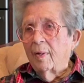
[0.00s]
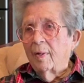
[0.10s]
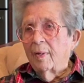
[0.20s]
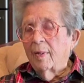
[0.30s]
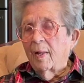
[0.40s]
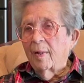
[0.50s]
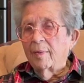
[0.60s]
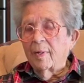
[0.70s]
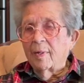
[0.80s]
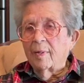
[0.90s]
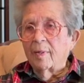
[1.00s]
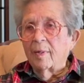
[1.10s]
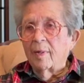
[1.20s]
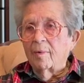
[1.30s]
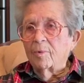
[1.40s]
yeah, I think
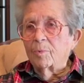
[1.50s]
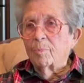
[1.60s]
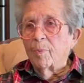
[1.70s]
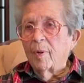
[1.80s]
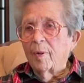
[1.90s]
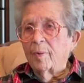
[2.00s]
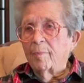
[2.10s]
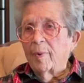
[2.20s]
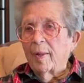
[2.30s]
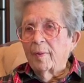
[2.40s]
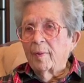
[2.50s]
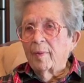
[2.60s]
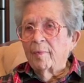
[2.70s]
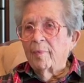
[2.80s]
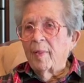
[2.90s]
I was appointed by
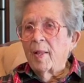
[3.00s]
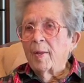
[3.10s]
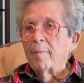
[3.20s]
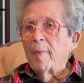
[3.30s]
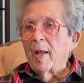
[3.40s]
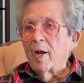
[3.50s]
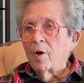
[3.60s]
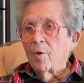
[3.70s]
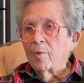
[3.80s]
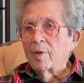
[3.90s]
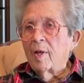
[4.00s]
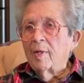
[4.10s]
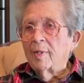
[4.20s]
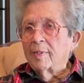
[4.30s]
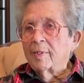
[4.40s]
the then mayor,
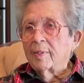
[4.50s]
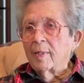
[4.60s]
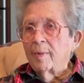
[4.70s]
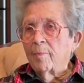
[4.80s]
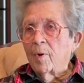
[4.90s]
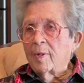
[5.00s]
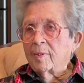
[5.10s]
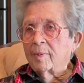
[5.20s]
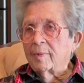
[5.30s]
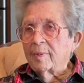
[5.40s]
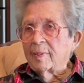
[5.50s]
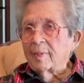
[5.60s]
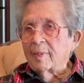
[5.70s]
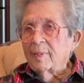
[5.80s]
Slim Rasmussen.